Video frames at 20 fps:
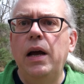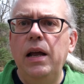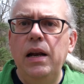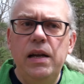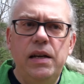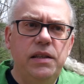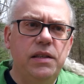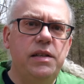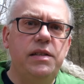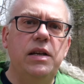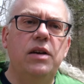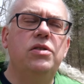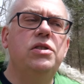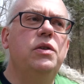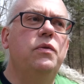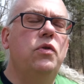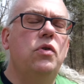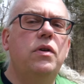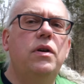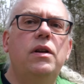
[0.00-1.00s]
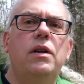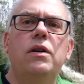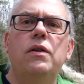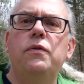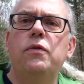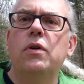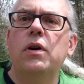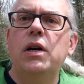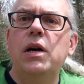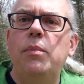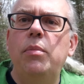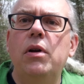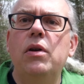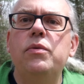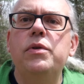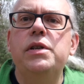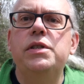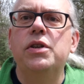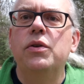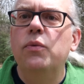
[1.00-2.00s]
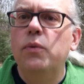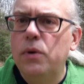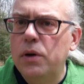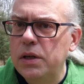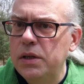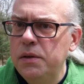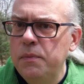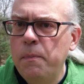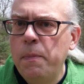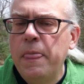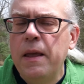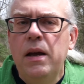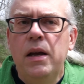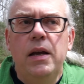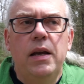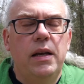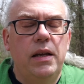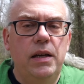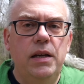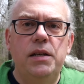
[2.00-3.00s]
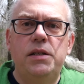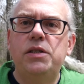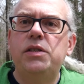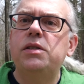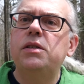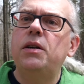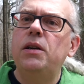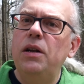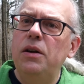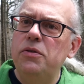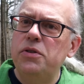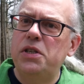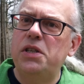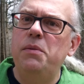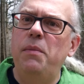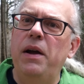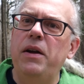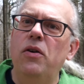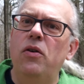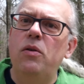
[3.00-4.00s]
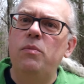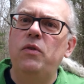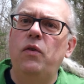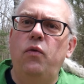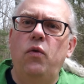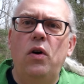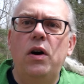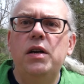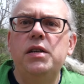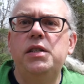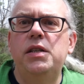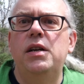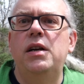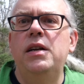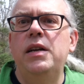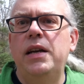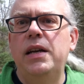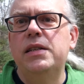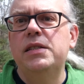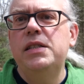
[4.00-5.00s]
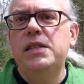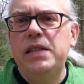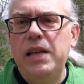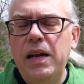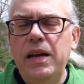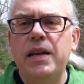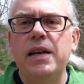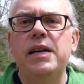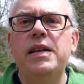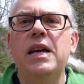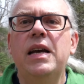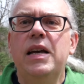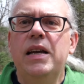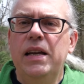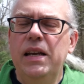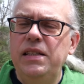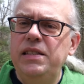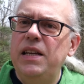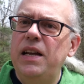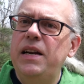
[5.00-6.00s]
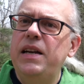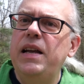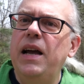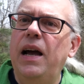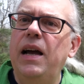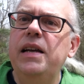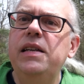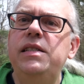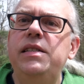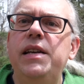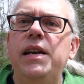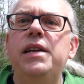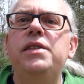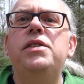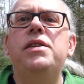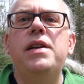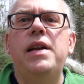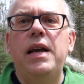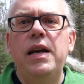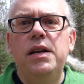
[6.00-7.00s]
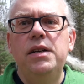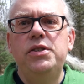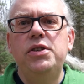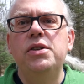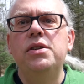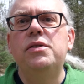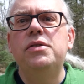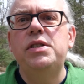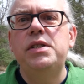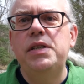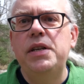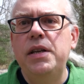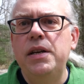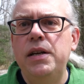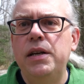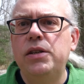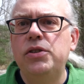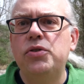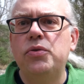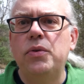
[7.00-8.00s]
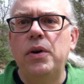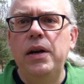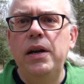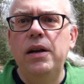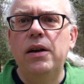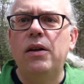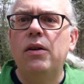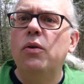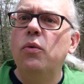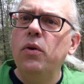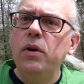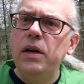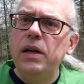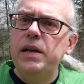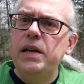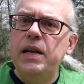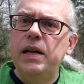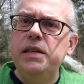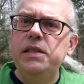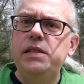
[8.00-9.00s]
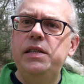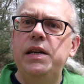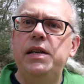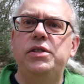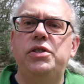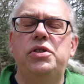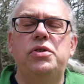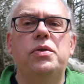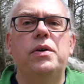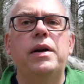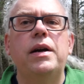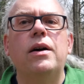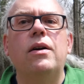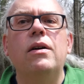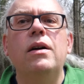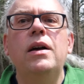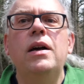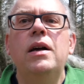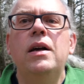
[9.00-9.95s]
I like the Dells of Eau Claire for a couple of reasons. One, it's close to my home of Wausau, and second, it's on the Ice Age National Scenic Trail. We're on the Ice Age Trail,